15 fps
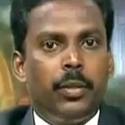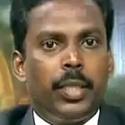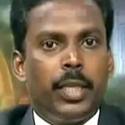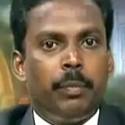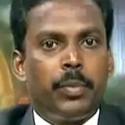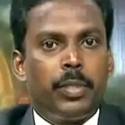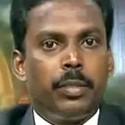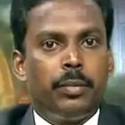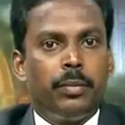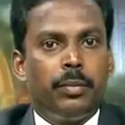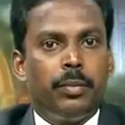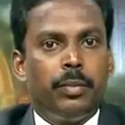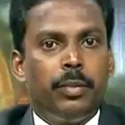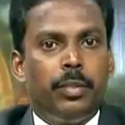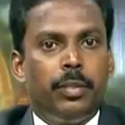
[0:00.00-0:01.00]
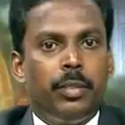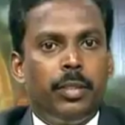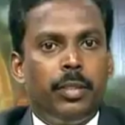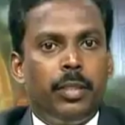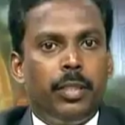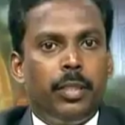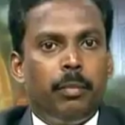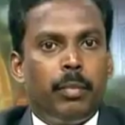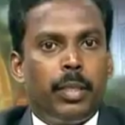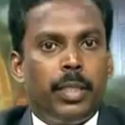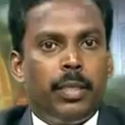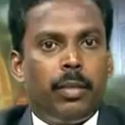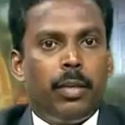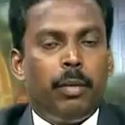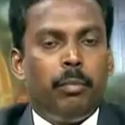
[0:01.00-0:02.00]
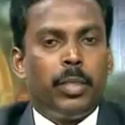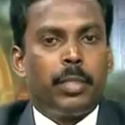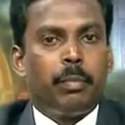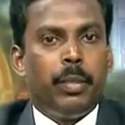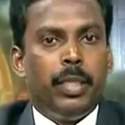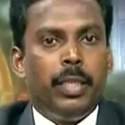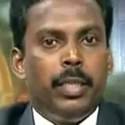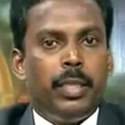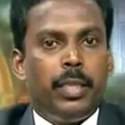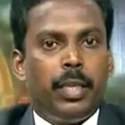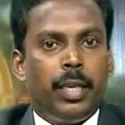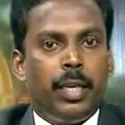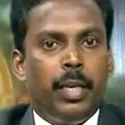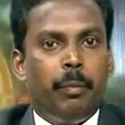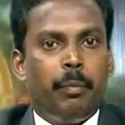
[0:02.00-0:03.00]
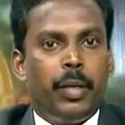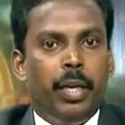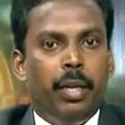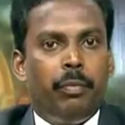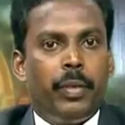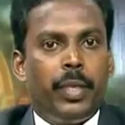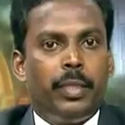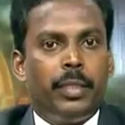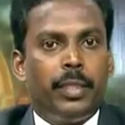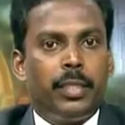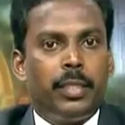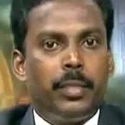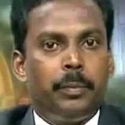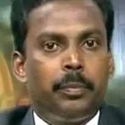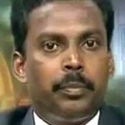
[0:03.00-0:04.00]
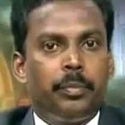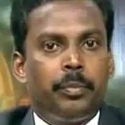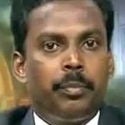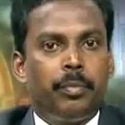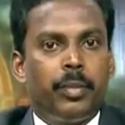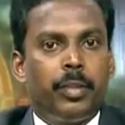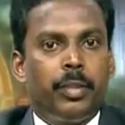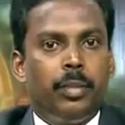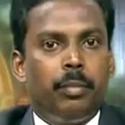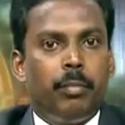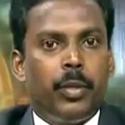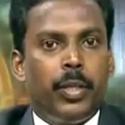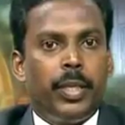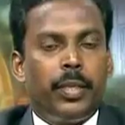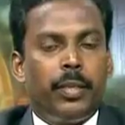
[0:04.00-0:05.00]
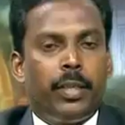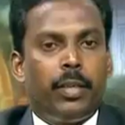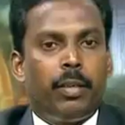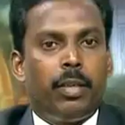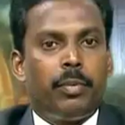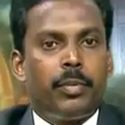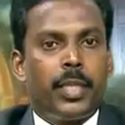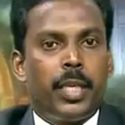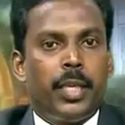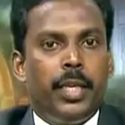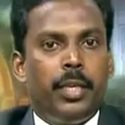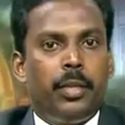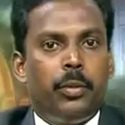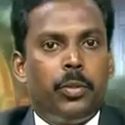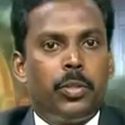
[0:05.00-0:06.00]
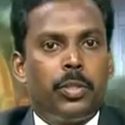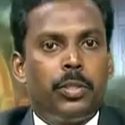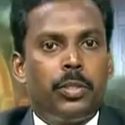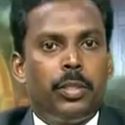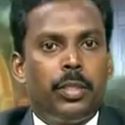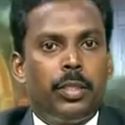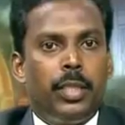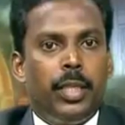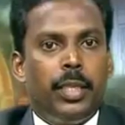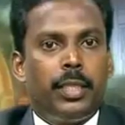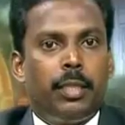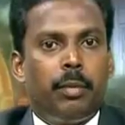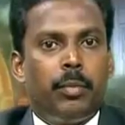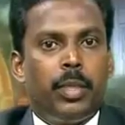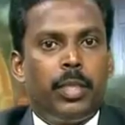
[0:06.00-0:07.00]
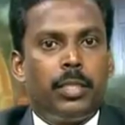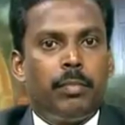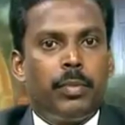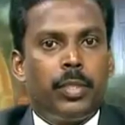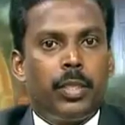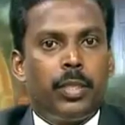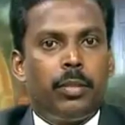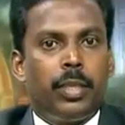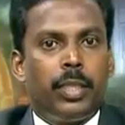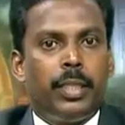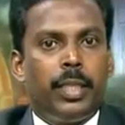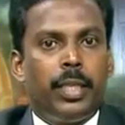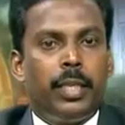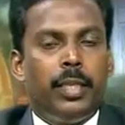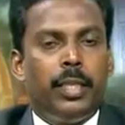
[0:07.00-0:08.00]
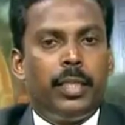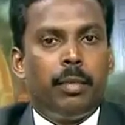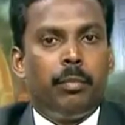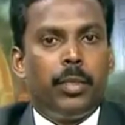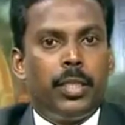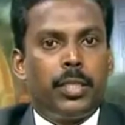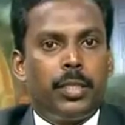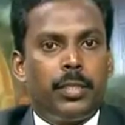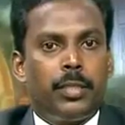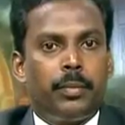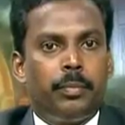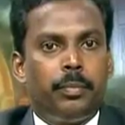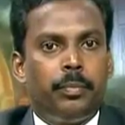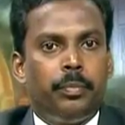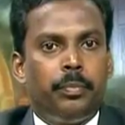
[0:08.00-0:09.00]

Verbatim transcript: 0 times, but they all must be already predefined things, but you cannot all of a sudden introduce the terminals which are not there in the terminal set.